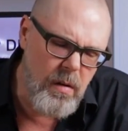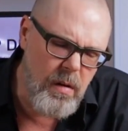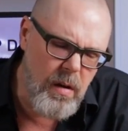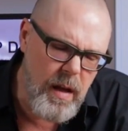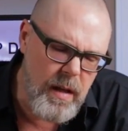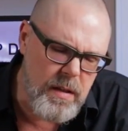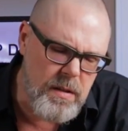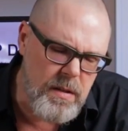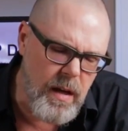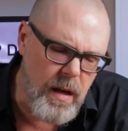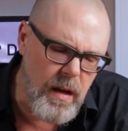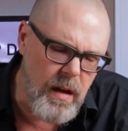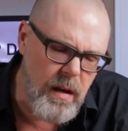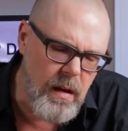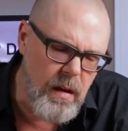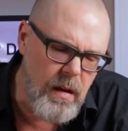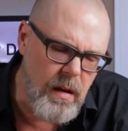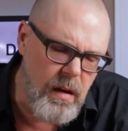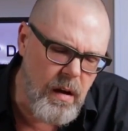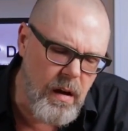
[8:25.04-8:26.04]
it
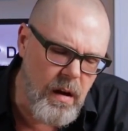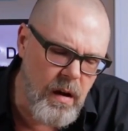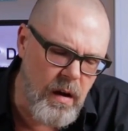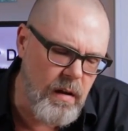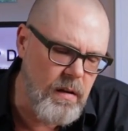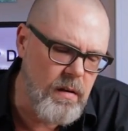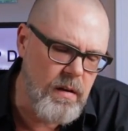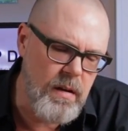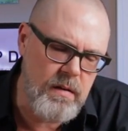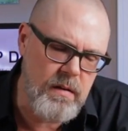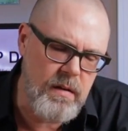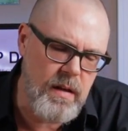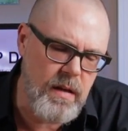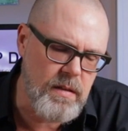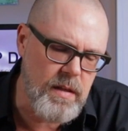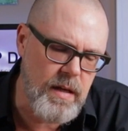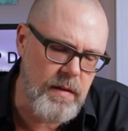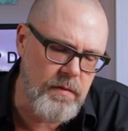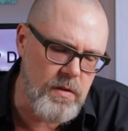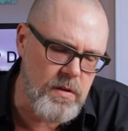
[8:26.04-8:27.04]

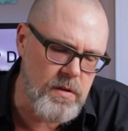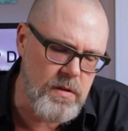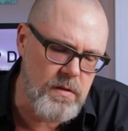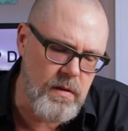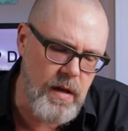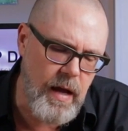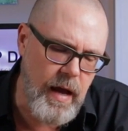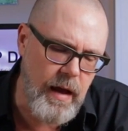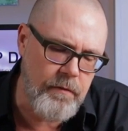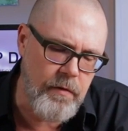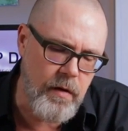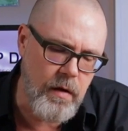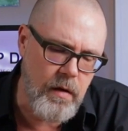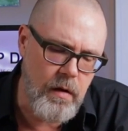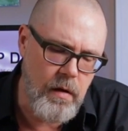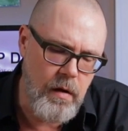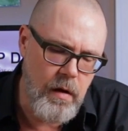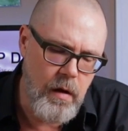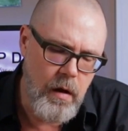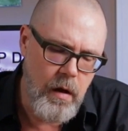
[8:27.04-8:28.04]
doesn't even have a
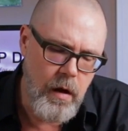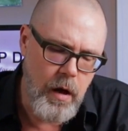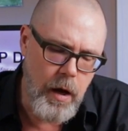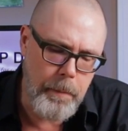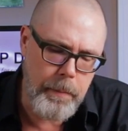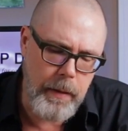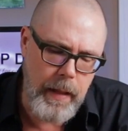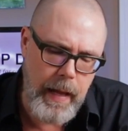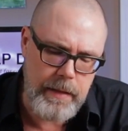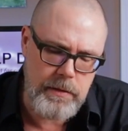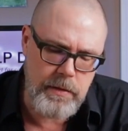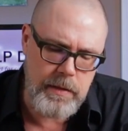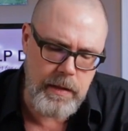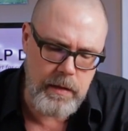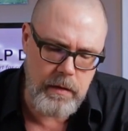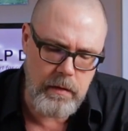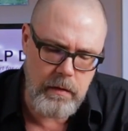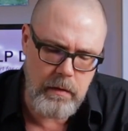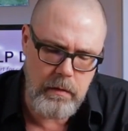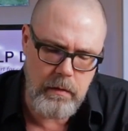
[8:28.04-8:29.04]
plastic
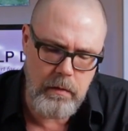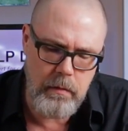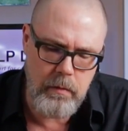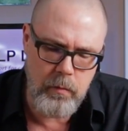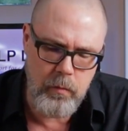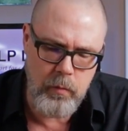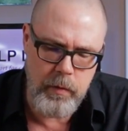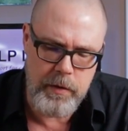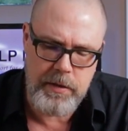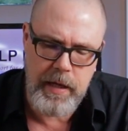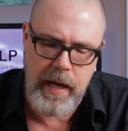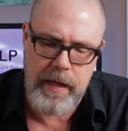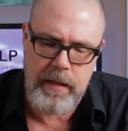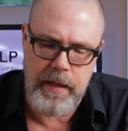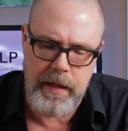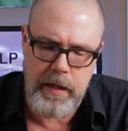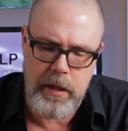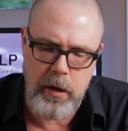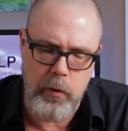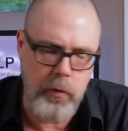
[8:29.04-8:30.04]

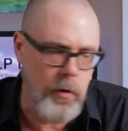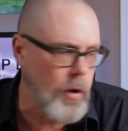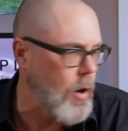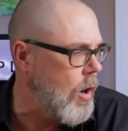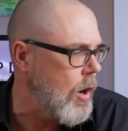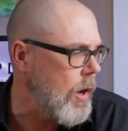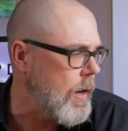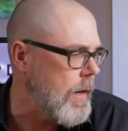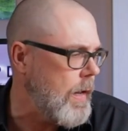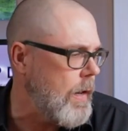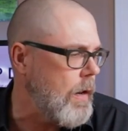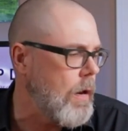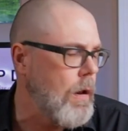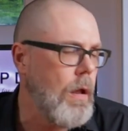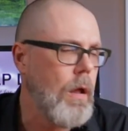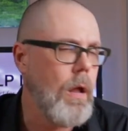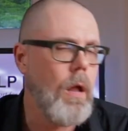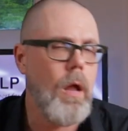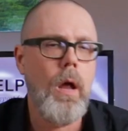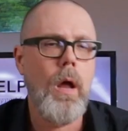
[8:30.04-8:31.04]
recycling code on it.
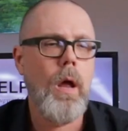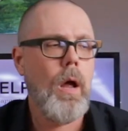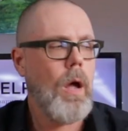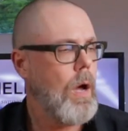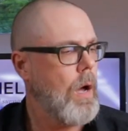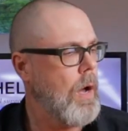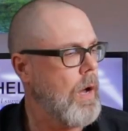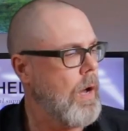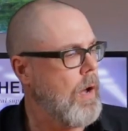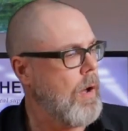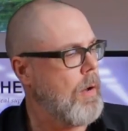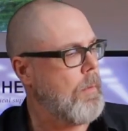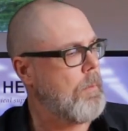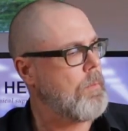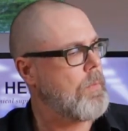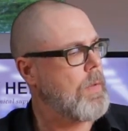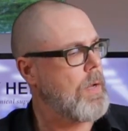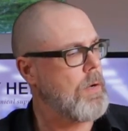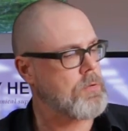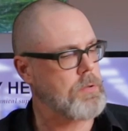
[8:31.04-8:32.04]

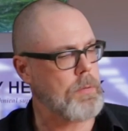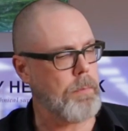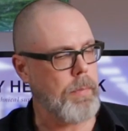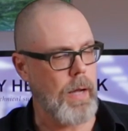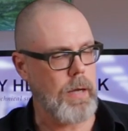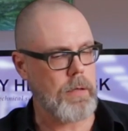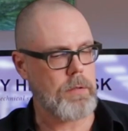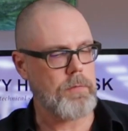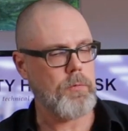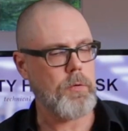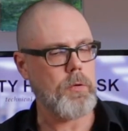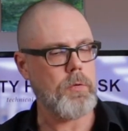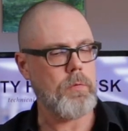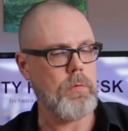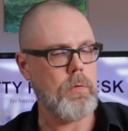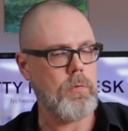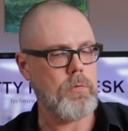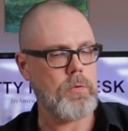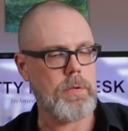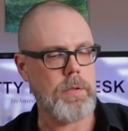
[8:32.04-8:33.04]
Here's the box for you,
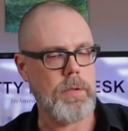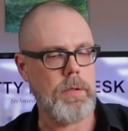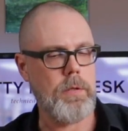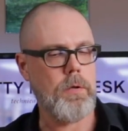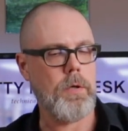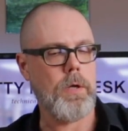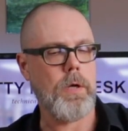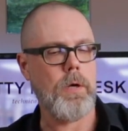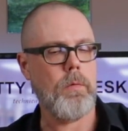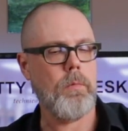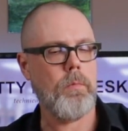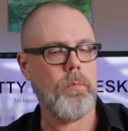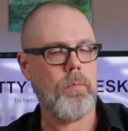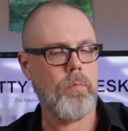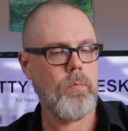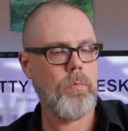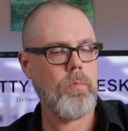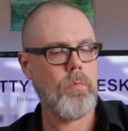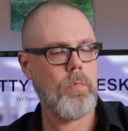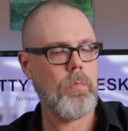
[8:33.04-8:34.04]
Lucy. Here you go.
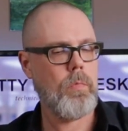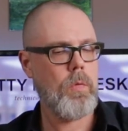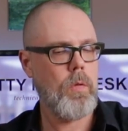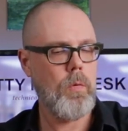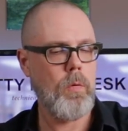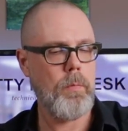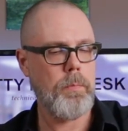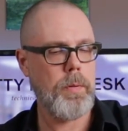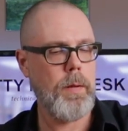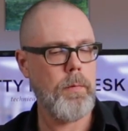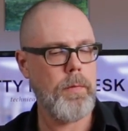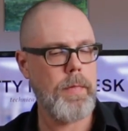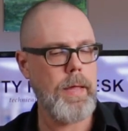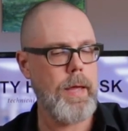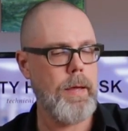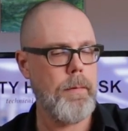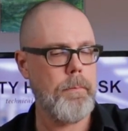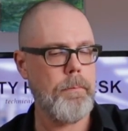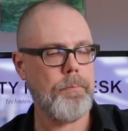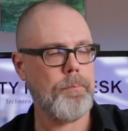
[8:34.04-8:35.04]
You want to play with
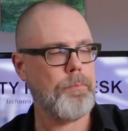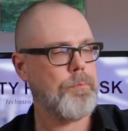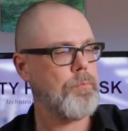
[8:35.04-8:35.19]
that?